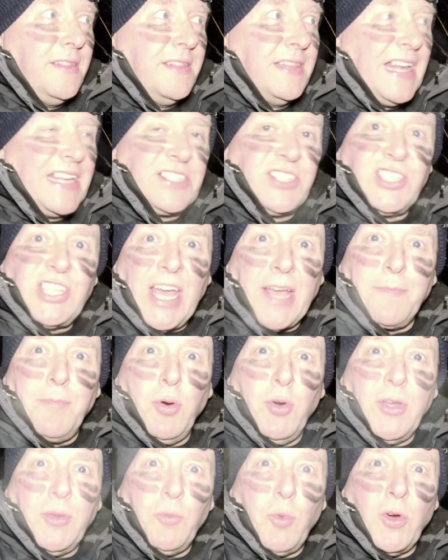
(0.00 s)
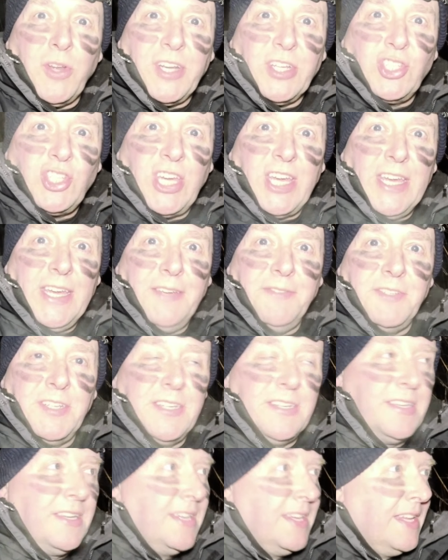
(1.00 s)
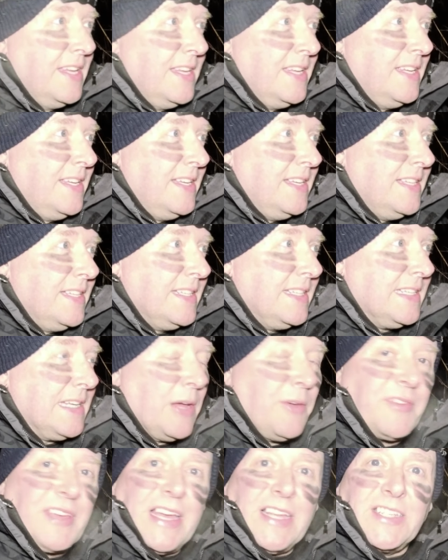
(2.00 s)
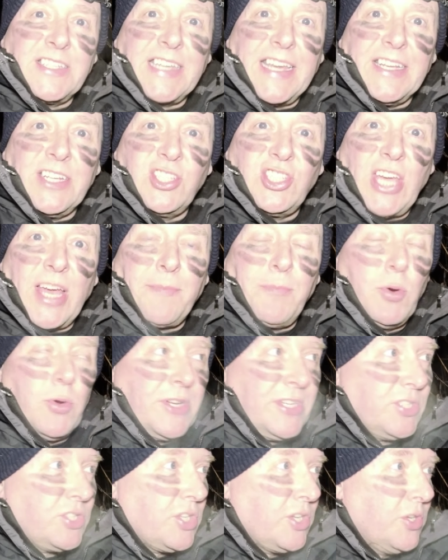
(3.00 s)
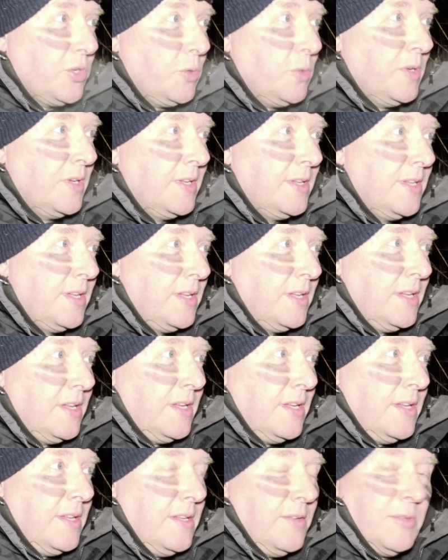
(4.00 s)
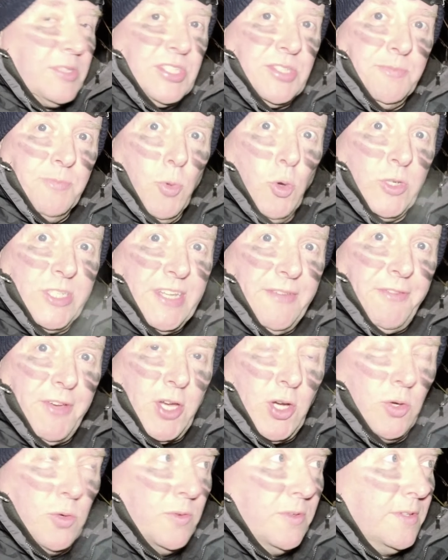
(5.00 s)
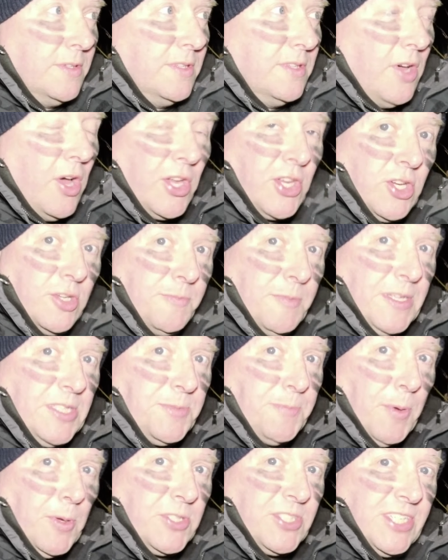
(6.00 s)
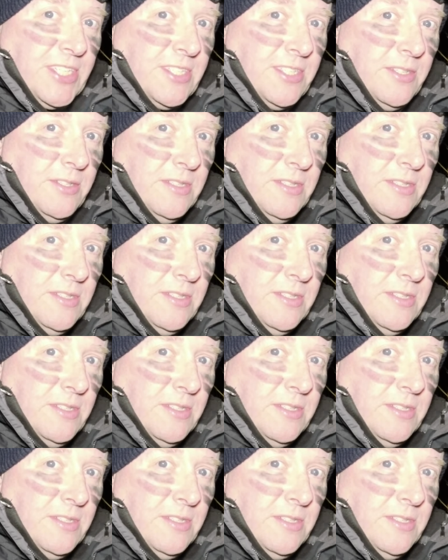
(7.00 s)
That's checkpoint 1 achieved. Now we get to checkpoint 2, which is more difficult. I could be spotted.